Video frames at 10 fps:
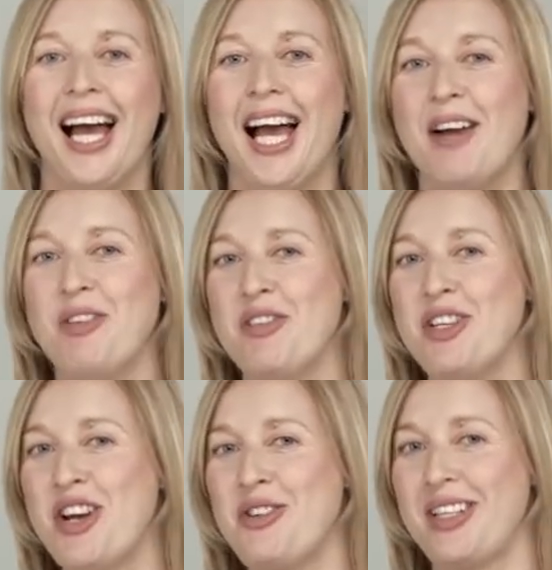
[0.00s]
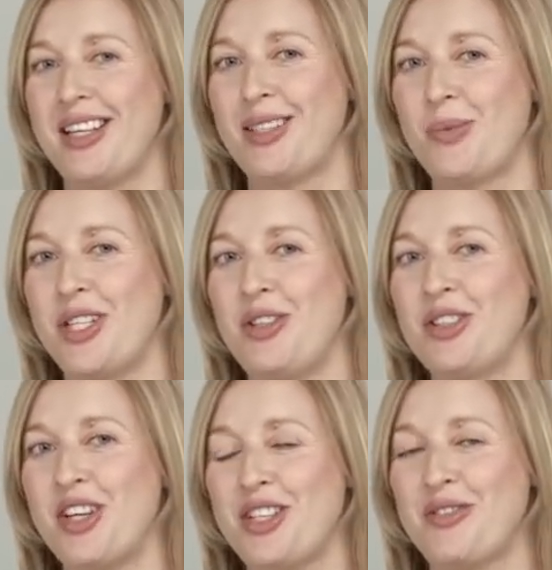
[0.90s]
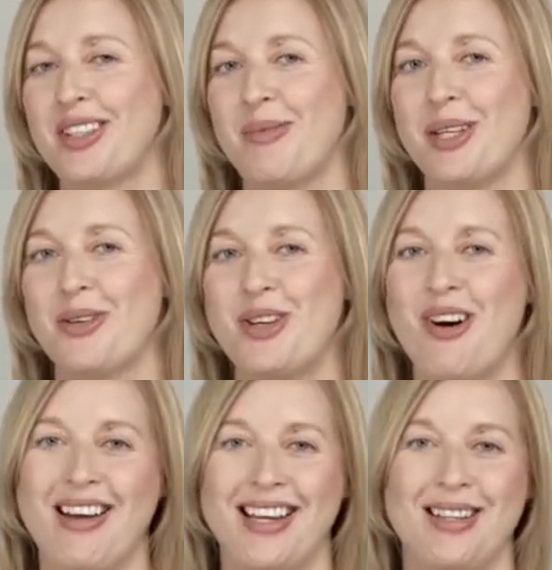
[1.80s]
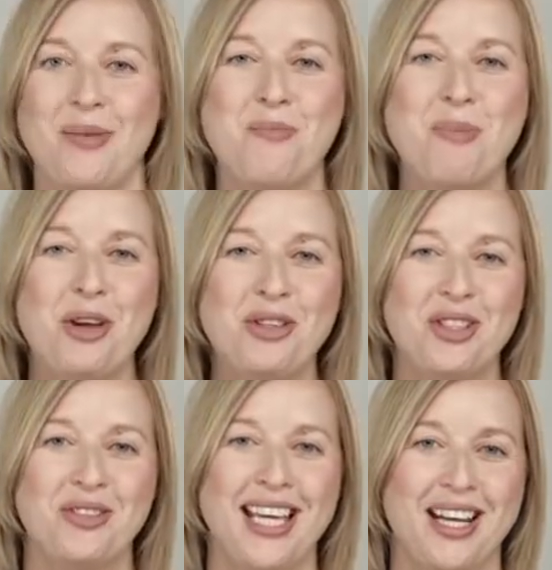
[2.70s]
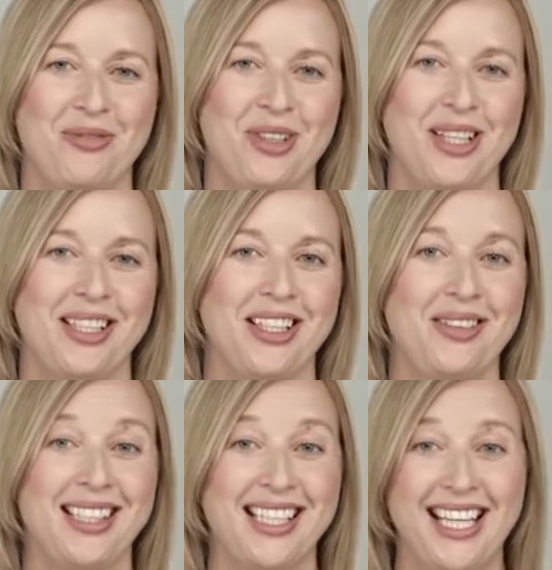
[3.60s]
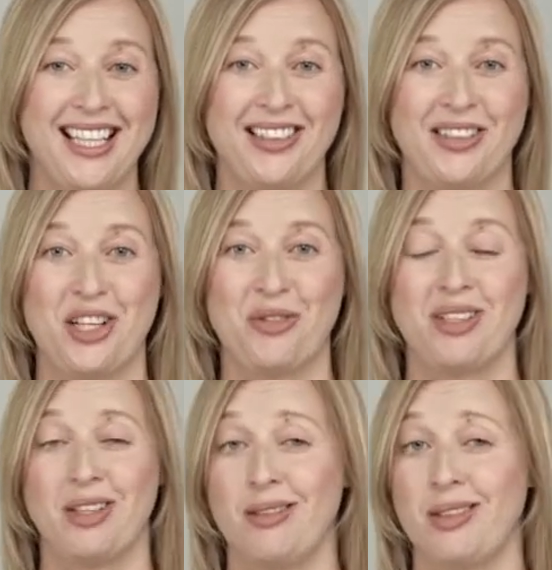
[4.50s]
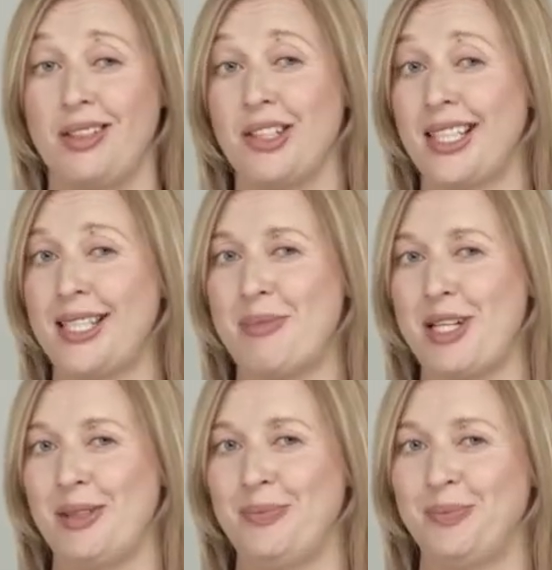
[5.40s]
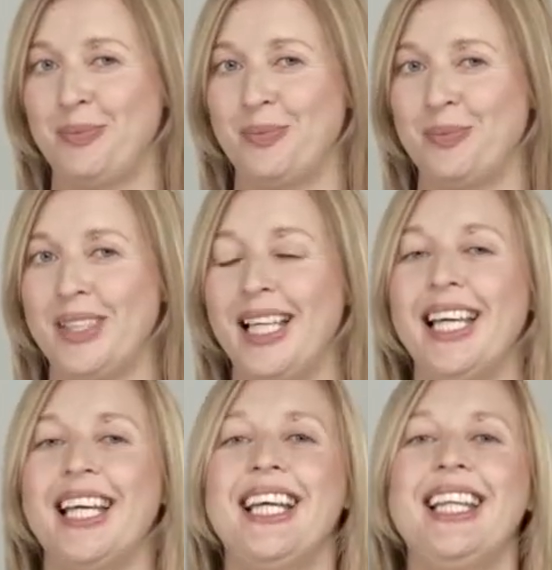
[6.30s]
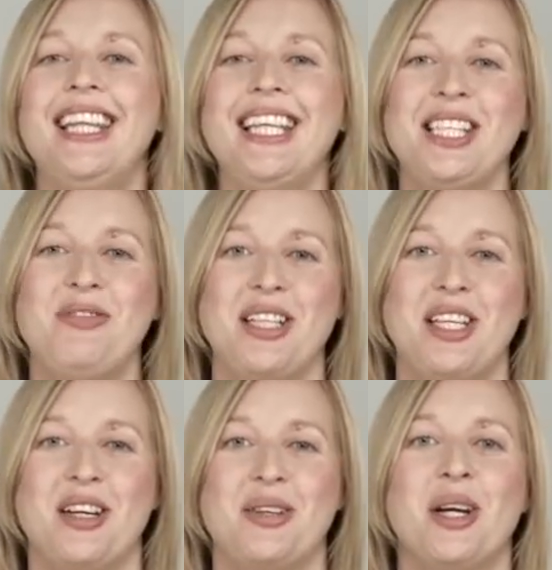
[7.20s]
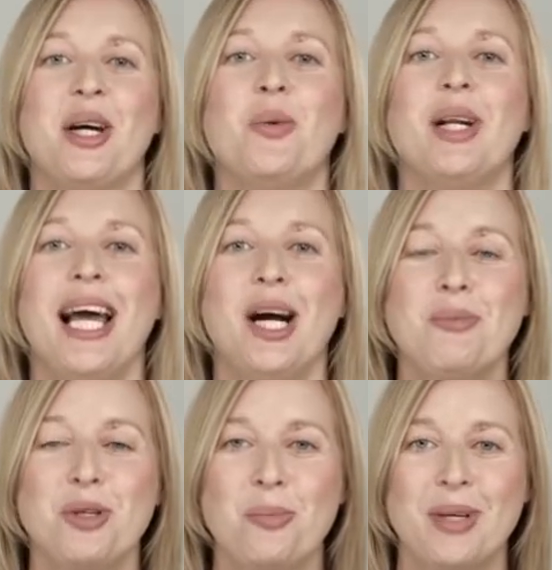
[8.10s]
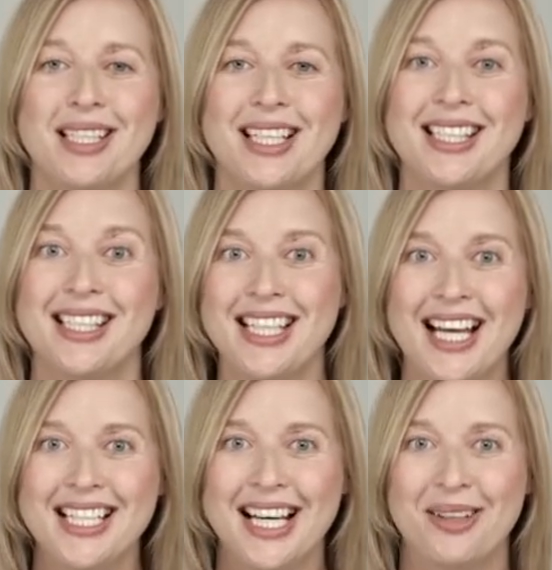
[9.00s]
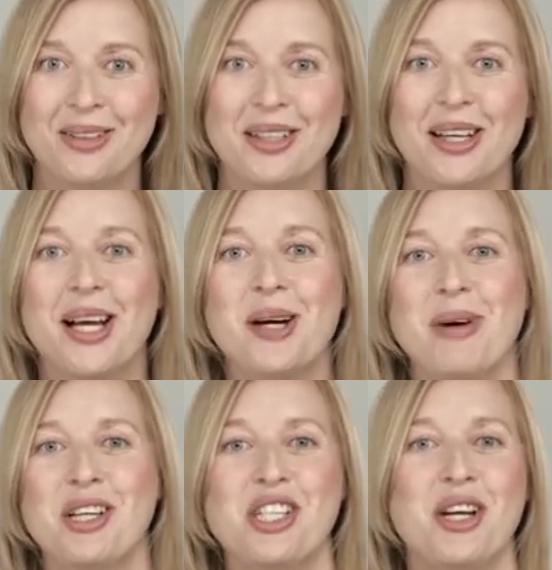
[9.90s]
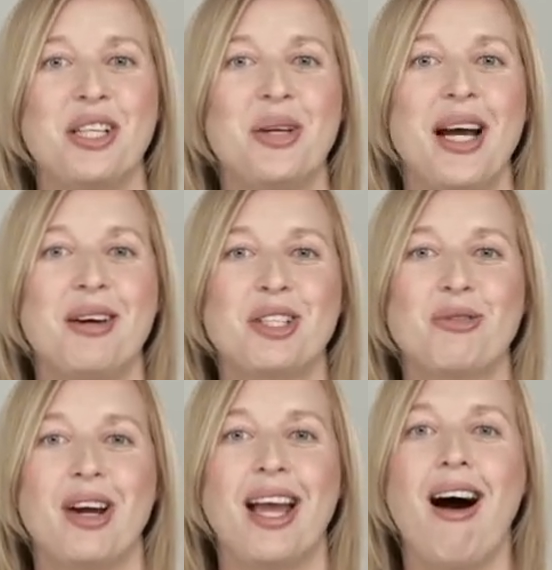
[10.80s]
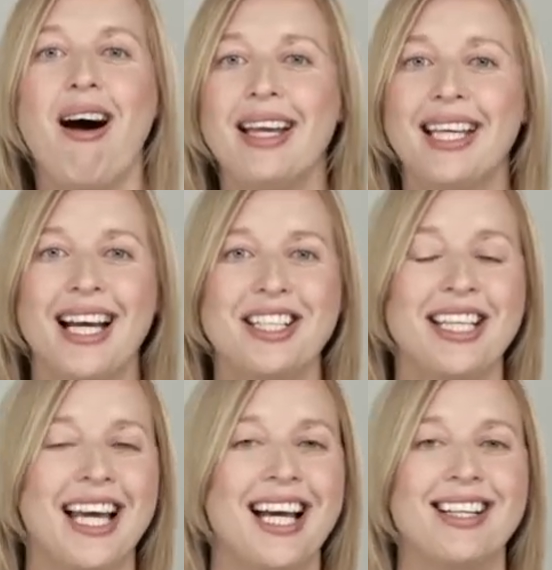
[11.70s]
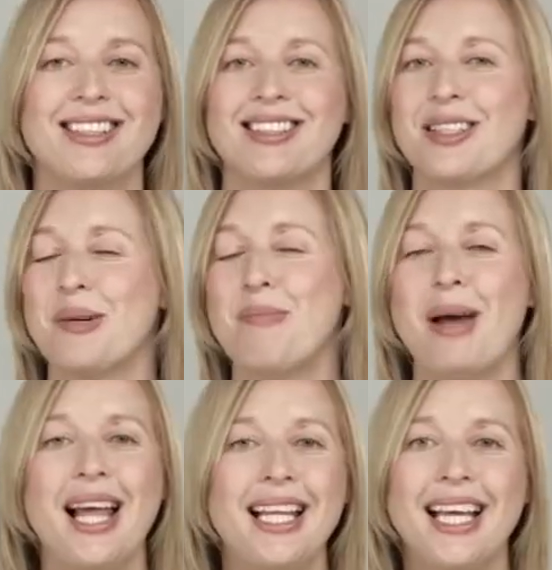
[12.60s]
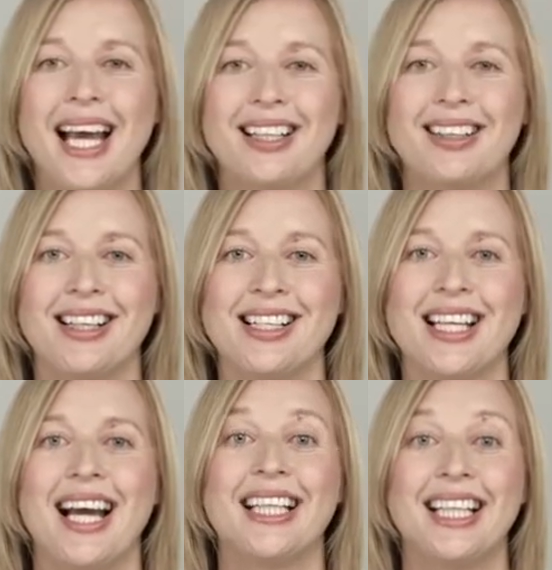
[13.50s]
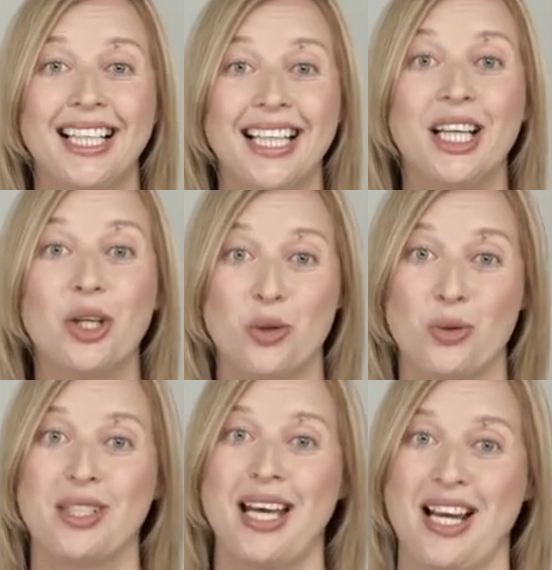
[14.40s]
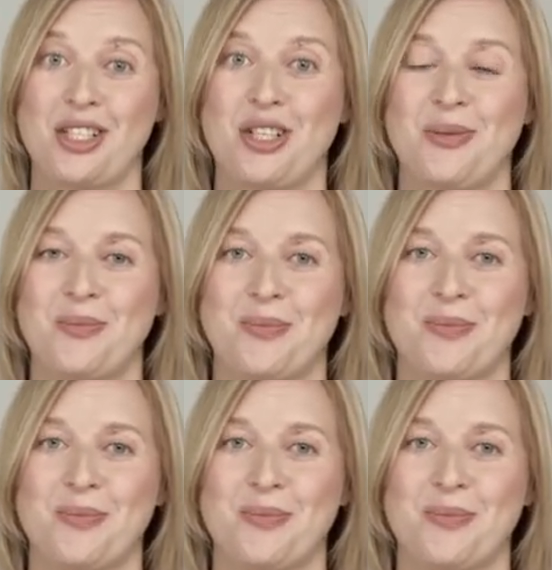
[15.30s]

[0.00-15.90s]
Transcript: Have you ever noticed when you search for something online that most of the adverts that you see in the search results look similar? In this video, we'll help your business stand out by showing you how to write eye-catching ads, compelling headlines, and clear calls to action.